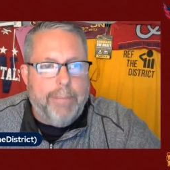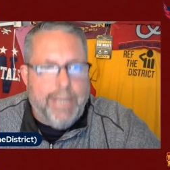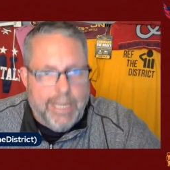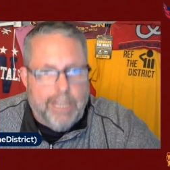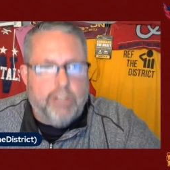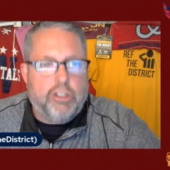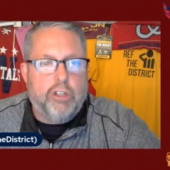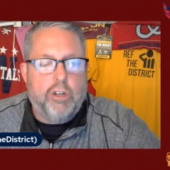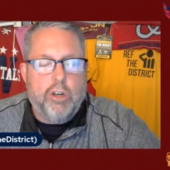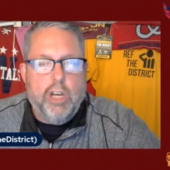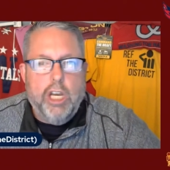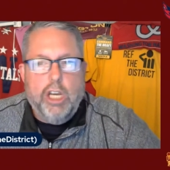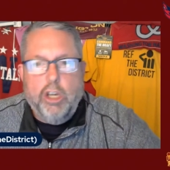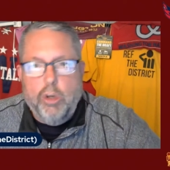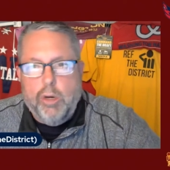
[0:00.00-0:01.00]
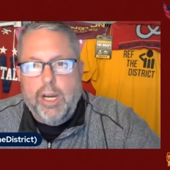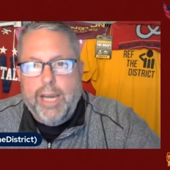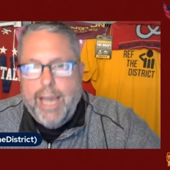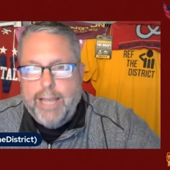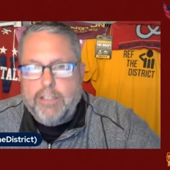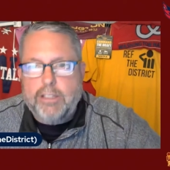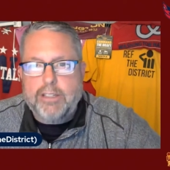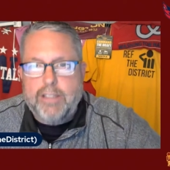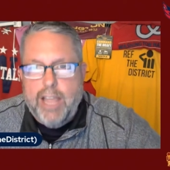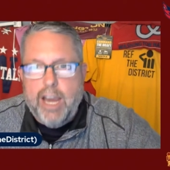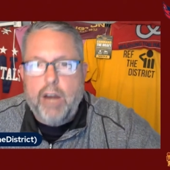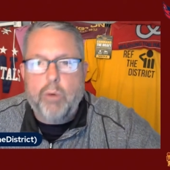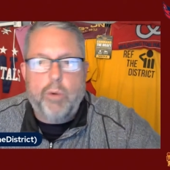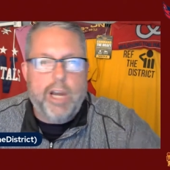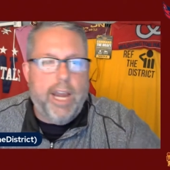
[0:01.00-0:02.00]
Eastern. You can catch us there.
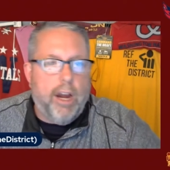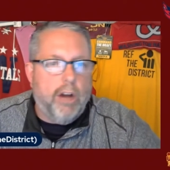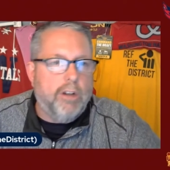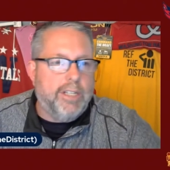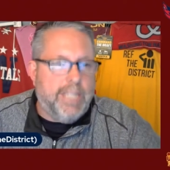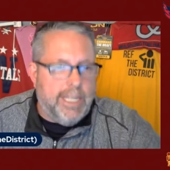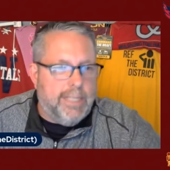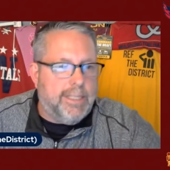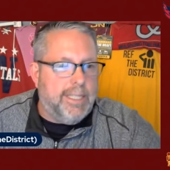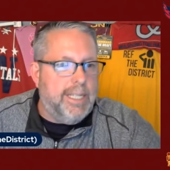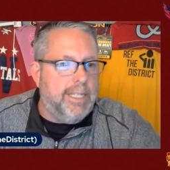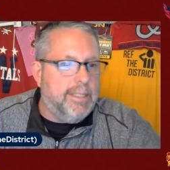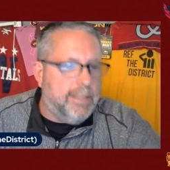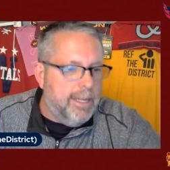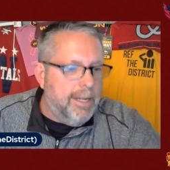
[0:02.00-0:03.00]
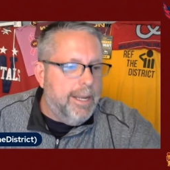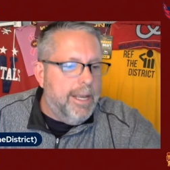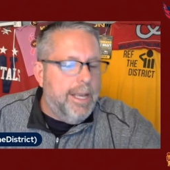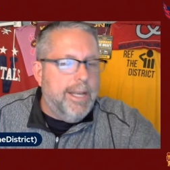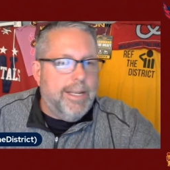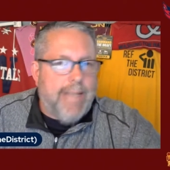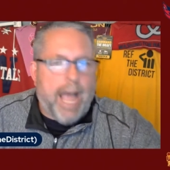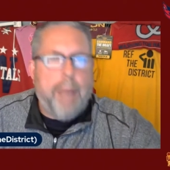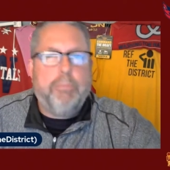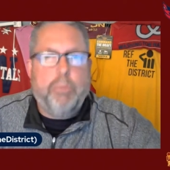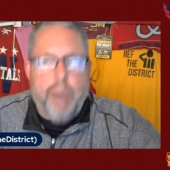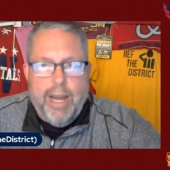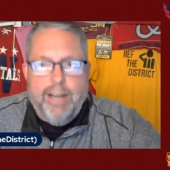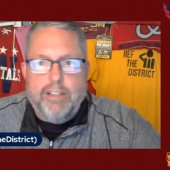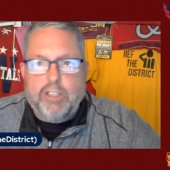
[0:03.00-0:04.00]
We are DC's
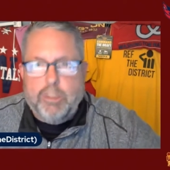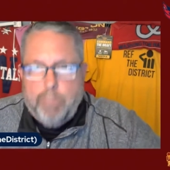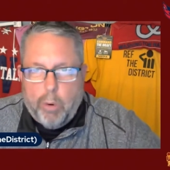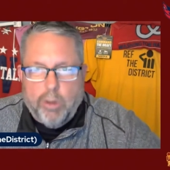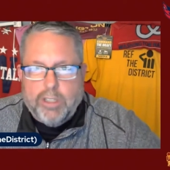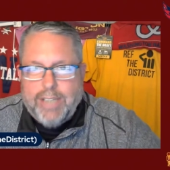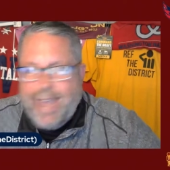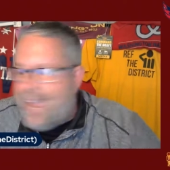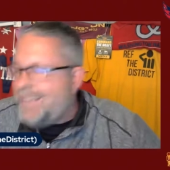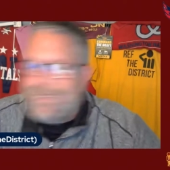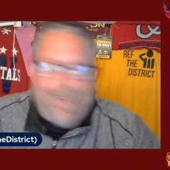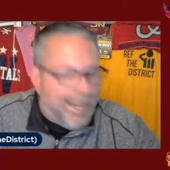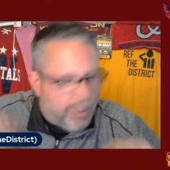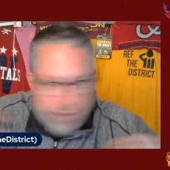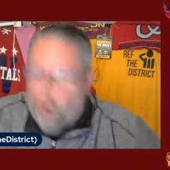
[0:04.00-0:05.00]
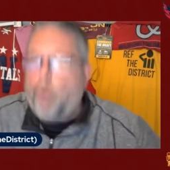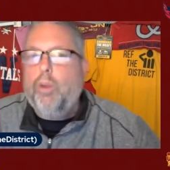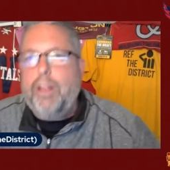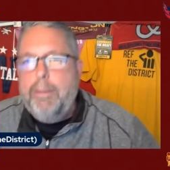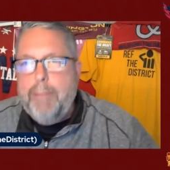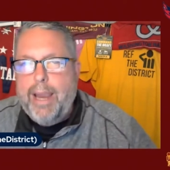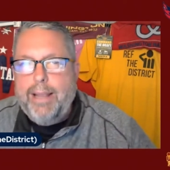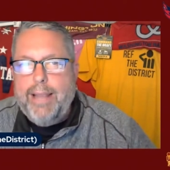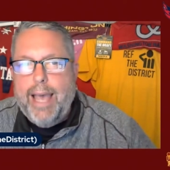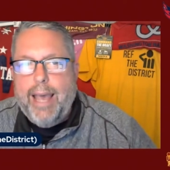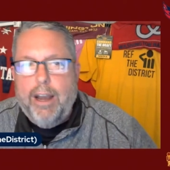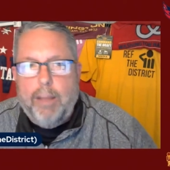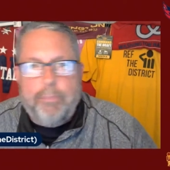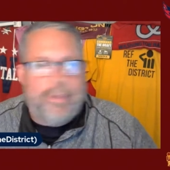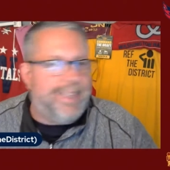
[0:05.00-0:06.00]
top-rated sportscast. I totally made that
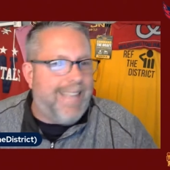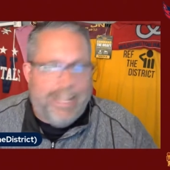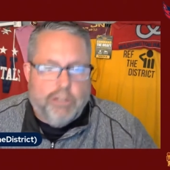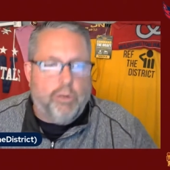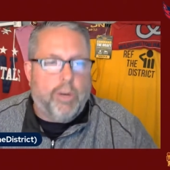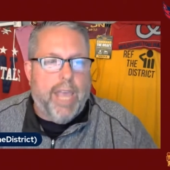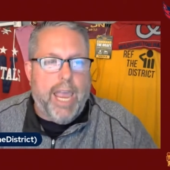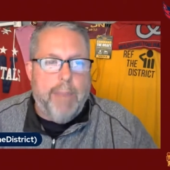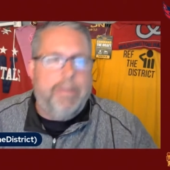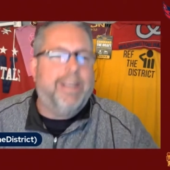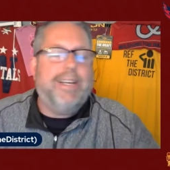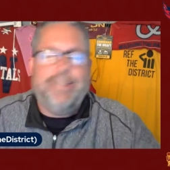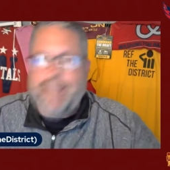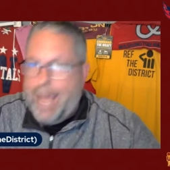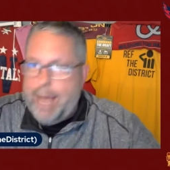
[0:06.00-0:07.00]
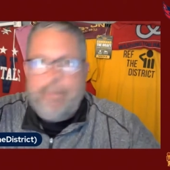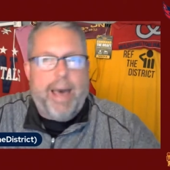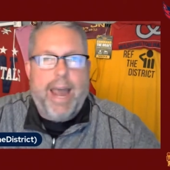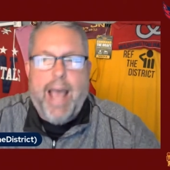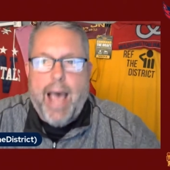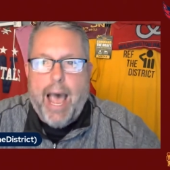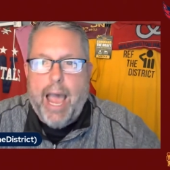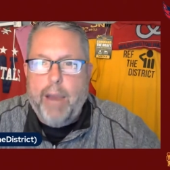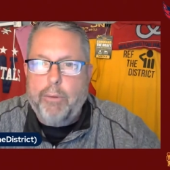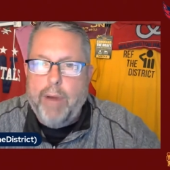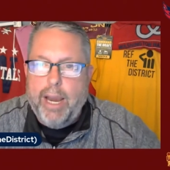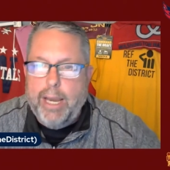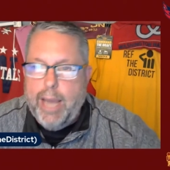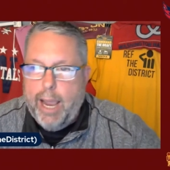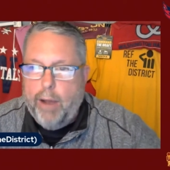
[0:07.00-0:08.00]
up, but that's okay because I'm on a high right
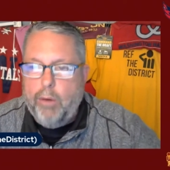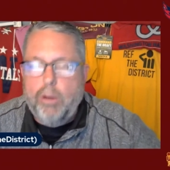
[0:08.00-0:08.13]
now.